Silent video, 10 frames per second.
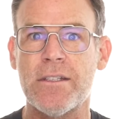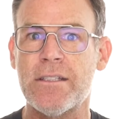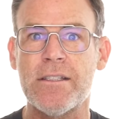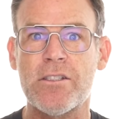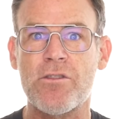
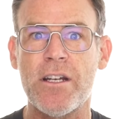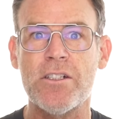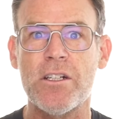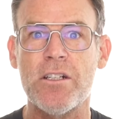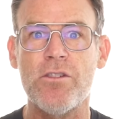This is
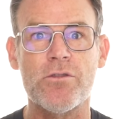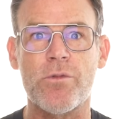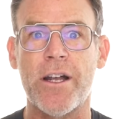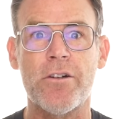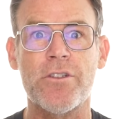strange and
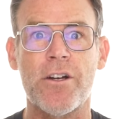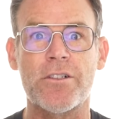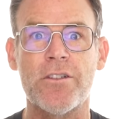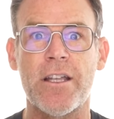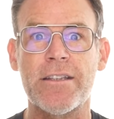unusual. I don't
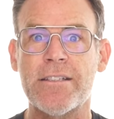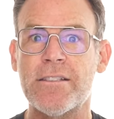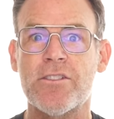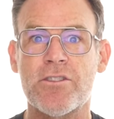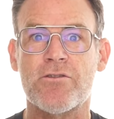talk to you like
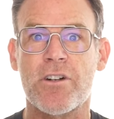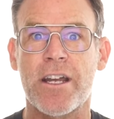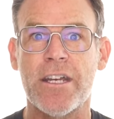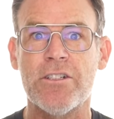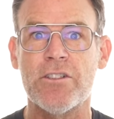this is
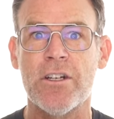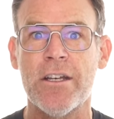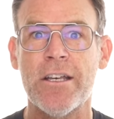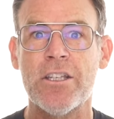strange.